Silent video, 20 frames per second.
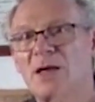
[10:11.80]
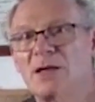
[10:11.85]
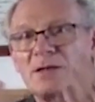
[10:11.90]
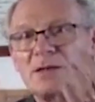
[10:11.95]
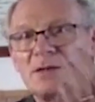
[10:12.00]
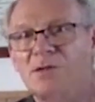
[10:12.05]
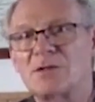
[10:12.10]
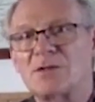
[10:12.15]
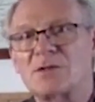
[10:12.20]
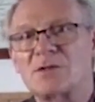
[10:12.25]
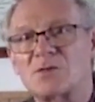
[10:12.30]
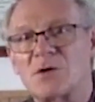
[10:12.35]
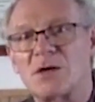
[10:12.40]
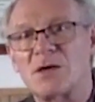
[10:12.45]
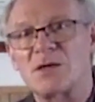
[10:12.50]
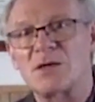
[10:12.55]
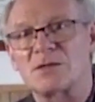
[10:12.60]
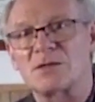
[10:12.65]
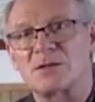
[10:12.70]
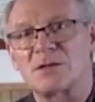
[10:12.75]
pain and
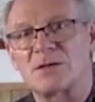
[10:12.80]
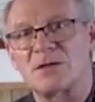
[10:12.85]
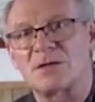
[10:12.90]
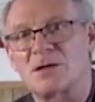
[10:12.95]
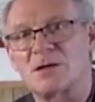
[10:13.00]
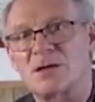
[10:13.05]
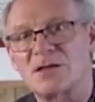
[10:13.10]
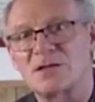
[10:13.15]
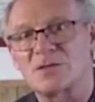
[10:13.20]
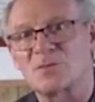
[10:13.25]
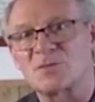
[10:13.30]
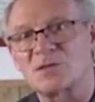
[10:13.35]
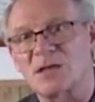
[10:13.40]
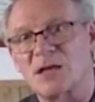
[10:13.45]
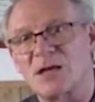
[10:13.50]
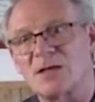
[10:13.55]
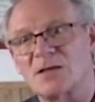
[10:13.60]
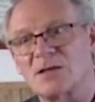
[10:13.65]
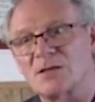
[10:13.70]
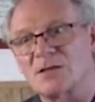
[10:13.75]
distress at her husband's
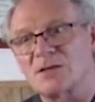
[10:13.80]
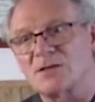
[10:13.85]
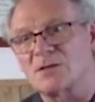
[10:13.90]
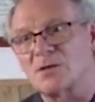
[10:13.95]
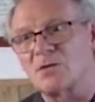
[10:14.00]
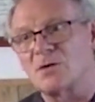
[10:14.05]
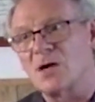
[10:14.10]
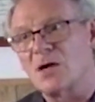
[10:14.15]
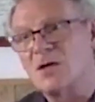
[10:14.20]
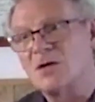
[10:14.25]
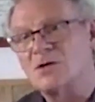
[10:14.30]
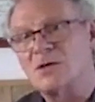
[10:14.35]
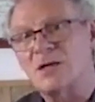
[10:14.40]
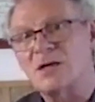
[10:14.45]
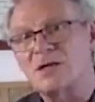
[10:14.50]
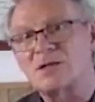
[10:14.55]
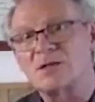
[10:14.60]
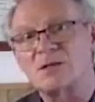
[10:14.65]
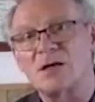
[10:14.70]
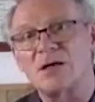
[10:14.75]
cancer. So she
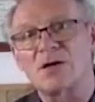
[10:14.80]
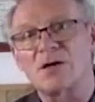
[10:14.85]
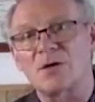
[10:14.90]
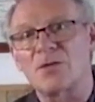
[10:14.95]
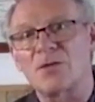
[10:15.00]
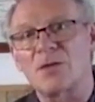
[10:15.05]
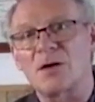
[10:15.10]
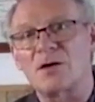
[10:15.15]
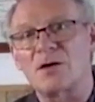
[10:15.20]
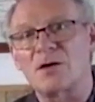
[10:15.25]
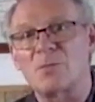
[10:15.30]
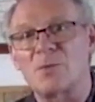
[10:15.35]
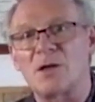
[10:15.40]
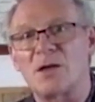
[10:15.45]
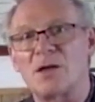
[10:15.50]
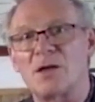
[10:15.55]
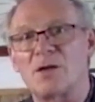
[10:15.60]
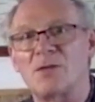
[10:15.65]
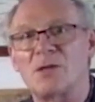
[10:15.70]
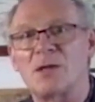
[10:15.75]
had
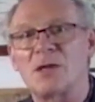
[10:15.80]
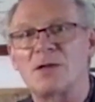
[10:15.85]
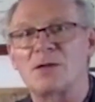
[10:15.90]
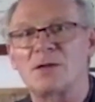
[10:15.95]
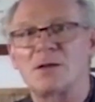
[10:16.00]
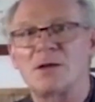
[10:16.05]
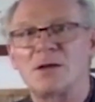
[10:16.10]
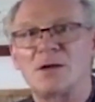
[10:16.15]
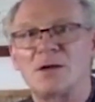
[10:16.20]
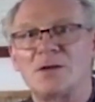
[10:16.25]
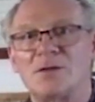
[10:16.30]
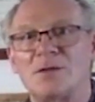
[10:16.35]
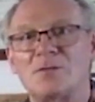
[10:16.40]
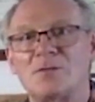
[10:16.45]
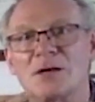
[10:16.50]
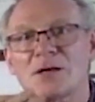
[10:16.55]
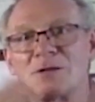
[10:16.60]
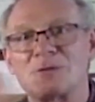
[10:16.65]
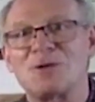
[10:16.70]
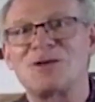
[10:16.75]
psychotherapy, and then the
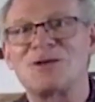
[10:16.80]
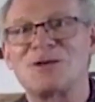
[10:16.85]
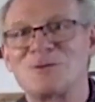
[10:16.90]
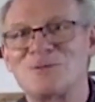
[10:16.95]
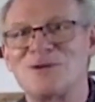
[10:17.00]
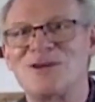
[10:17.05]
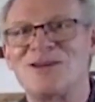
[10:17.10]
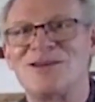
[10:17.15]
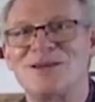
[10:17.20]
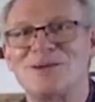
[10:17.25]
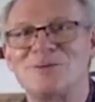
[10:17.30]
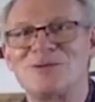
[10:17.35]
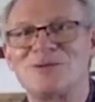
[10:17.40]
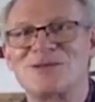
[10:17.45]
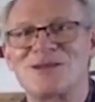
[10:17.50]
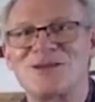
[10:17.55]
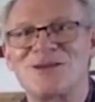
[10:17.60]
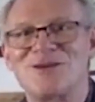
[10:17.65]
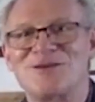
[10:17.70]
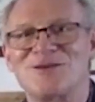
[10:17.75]
rash went away. It was
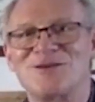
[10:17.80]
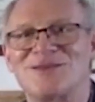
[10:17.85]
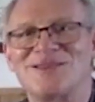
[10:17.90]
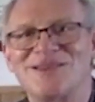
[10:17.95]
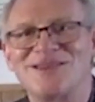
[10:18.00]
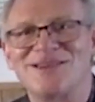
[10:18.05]
cured.